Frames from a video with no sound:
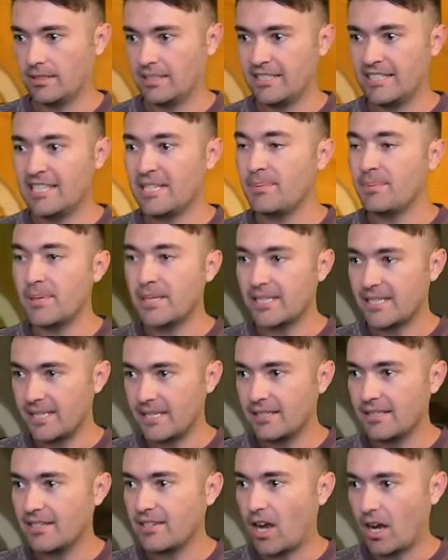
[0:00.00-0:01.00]

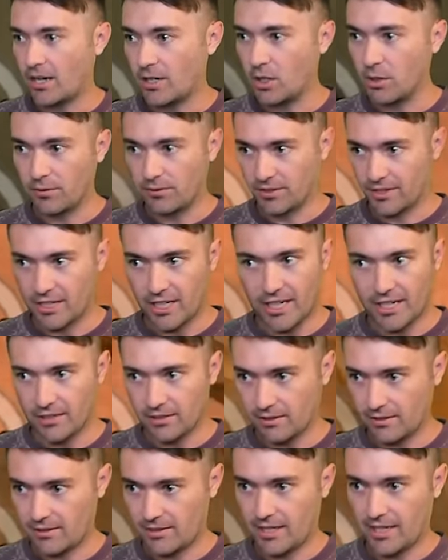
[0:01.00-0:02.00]
DPC did not go for cut,
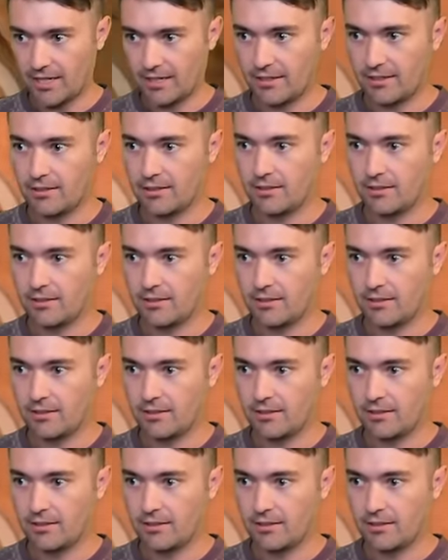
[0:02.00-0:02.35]
it looks like.